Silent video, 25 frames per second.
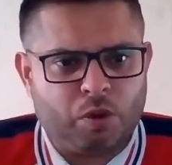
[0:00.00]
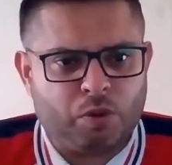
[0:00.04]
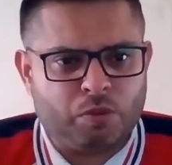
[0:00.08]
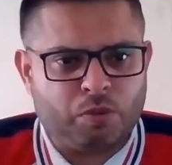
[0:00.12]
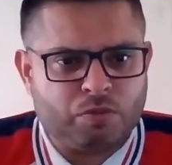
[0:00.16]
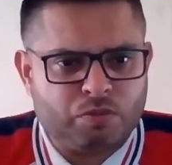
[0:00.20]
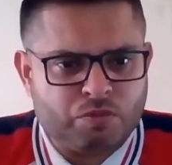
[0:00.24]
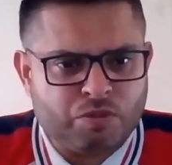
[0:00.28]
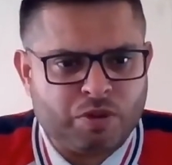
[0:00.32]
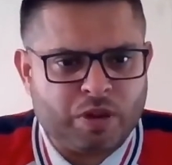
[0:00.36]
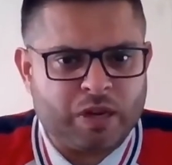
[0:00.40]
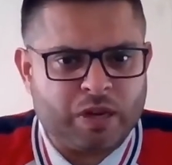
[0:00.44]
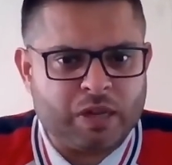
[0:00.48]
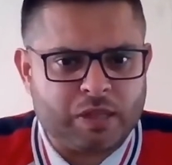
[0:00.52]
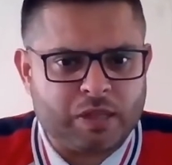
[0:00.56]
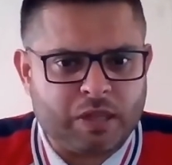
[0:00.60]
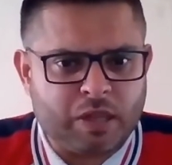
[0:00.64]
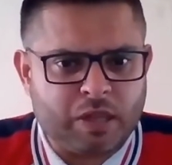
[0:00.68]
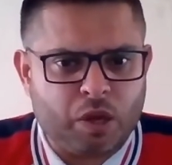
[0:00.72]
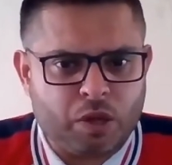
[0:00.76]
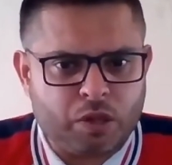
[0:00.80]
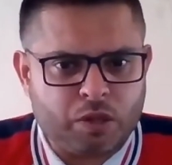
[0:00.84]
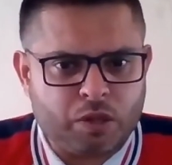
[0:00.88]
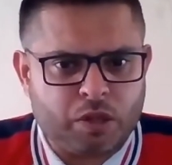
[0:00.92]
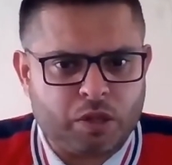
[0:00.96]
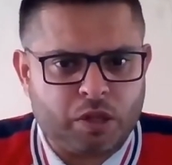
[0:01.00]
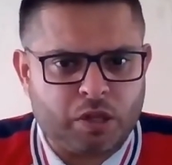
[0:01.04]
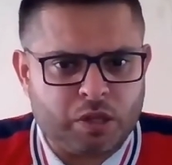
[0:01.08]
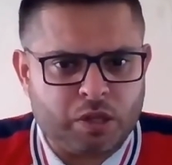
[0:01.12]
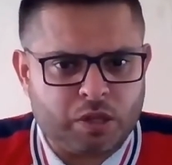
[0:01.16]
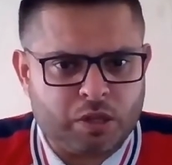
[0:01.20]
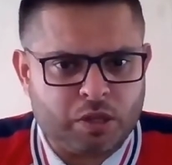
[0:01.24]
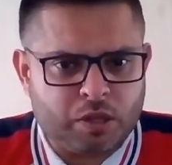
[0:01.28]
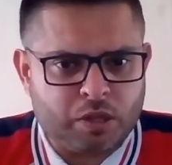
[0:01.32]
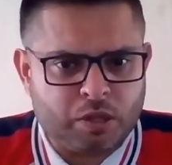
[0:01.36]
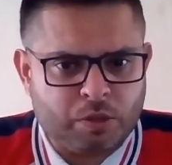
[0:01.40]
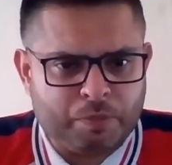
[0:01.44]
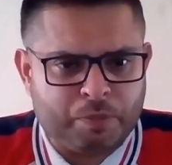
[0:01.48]
really
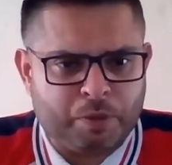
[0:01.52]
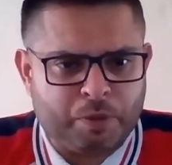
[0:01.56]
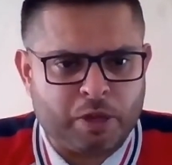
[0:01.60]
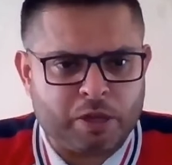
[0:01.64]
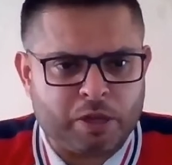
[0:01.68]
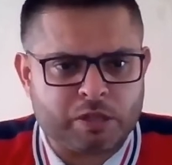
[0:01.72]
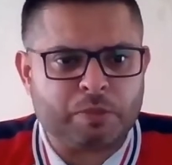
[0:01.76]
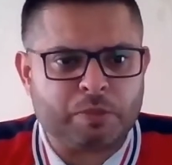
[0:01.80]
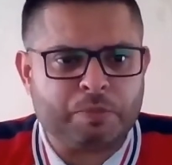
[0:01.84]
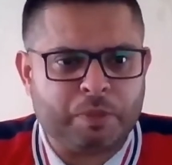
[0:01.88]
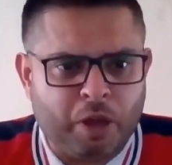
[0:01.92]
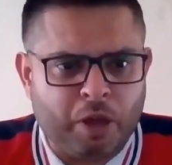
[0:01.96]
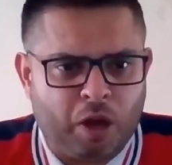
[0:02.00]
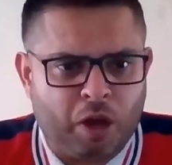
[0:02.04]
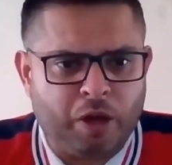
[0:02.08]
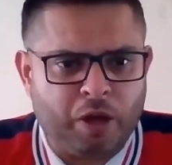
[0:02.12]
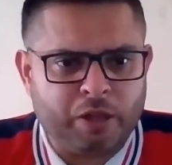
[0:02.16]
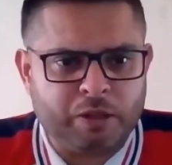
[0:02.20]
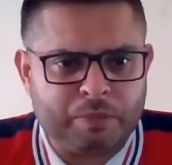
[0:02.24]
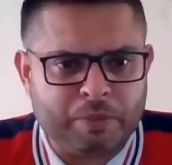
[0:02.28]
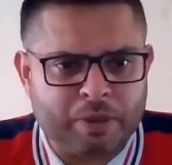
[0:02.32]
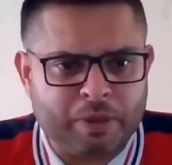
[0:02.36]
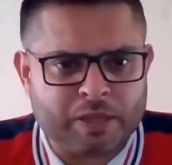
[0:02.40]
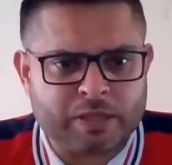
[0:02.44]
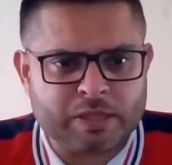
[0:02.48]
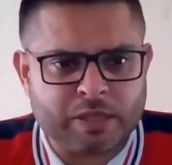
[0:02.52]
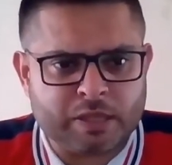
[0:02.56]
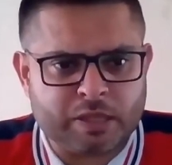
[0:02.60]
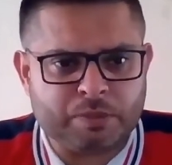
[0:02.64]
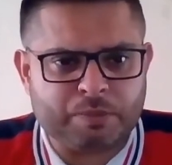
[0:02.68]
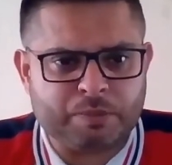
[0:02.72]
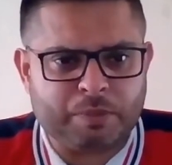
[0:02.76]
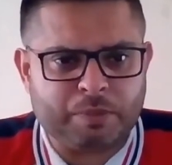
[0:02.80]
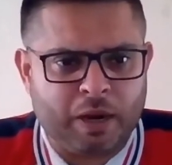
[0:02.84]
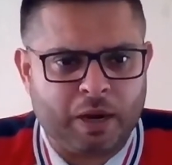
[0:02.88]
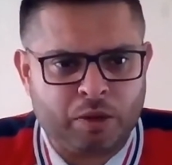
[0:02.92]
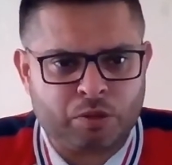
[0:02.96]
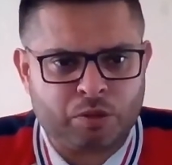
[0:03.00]
the person behind the big city
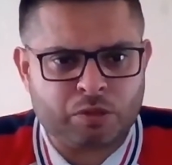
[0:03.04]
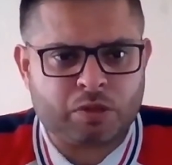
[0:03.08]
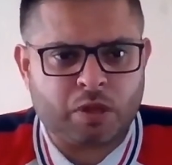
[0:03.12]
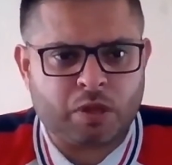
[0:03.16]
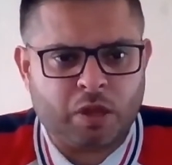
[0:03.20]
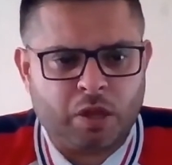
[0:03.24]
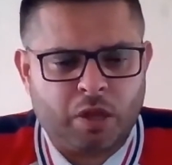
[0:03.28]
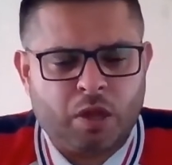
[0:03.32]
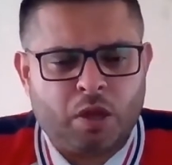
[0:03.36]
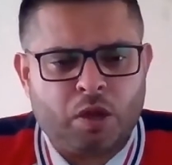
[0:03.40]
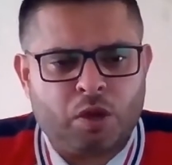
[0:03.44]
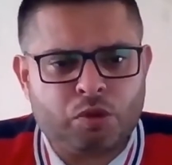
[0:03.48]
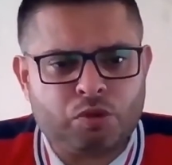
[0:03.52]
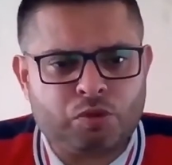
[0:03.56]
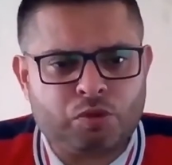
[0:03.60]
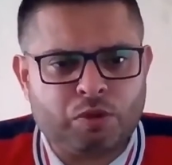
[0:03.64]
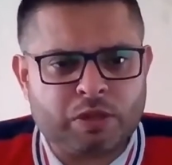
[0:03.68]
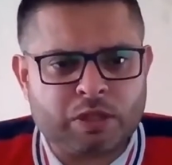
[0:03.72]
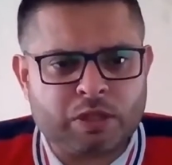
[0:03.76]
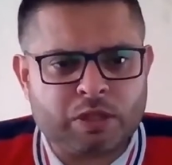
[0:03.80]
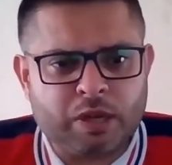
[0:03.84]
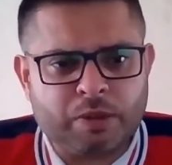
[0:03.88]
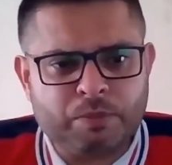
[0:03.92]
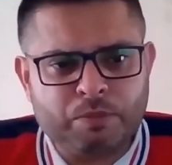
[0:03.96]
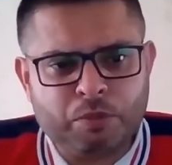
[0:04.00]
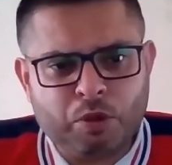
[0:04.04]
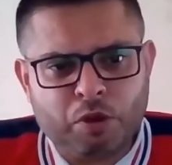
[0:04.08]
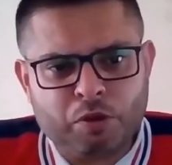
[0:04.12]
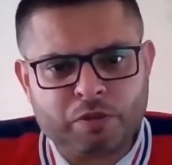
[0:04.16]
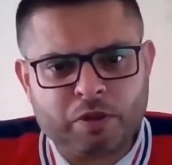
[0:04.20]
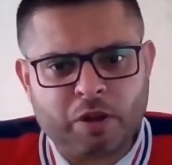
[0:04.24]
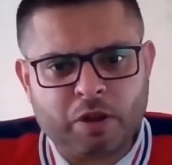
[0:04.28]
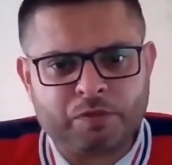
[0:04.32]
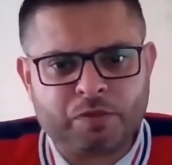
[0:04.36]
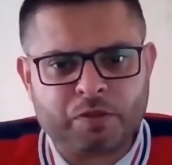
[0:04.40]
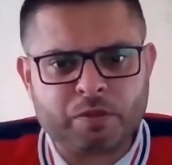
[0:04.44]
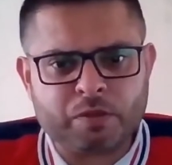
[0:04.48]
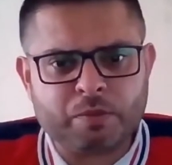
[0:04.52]
plan, who's recently moved
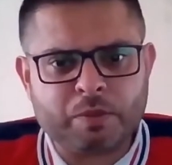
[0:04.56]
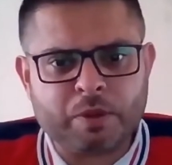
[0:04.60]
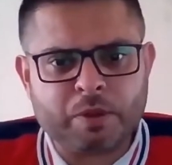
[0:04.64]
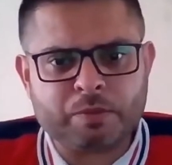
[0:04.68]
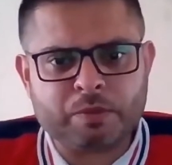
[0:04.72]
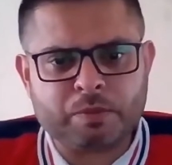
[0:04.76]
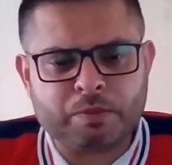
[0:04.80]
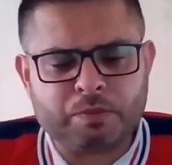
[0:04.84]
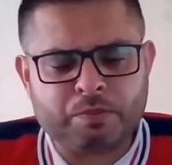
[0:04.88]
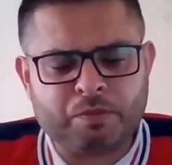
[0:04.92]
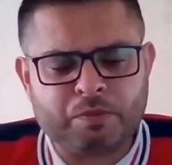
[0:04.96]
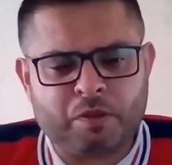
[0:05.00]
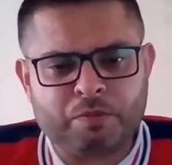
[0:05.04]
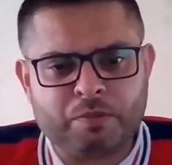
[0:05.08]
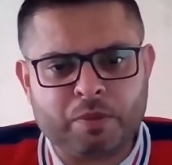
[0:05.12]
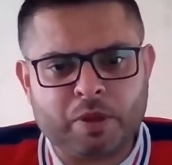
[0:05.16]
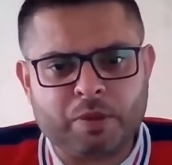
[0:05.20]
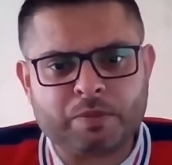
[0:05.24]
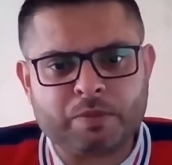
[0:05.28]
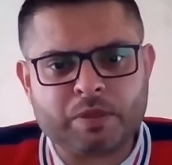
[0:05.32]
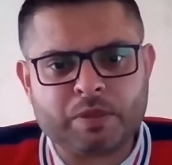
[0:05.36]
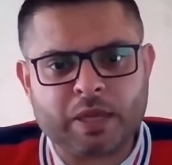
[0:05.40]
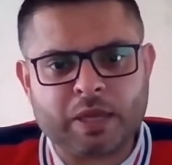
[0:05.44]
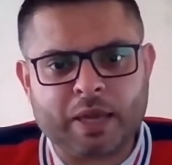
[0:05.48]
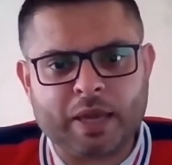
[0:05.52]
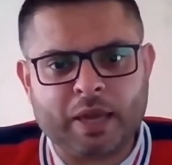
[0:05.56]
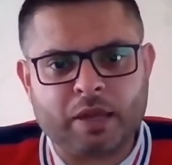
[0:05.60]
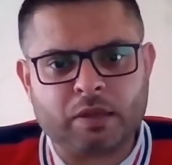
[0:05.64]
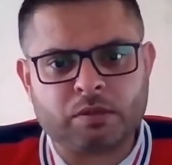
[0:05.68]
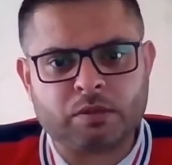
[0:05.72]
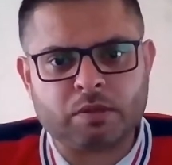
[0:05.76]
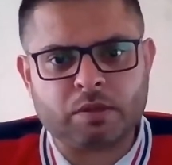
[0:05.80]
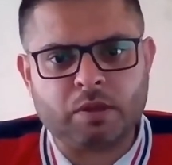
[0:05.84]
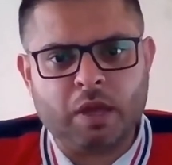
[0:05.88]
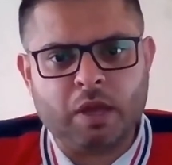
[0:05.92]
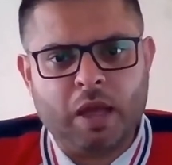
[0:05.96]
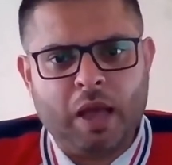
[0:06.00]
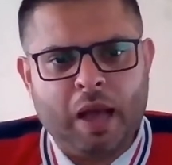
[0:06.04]
on from Birmingham City
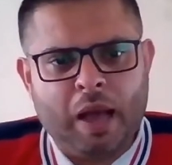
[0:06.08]
Council.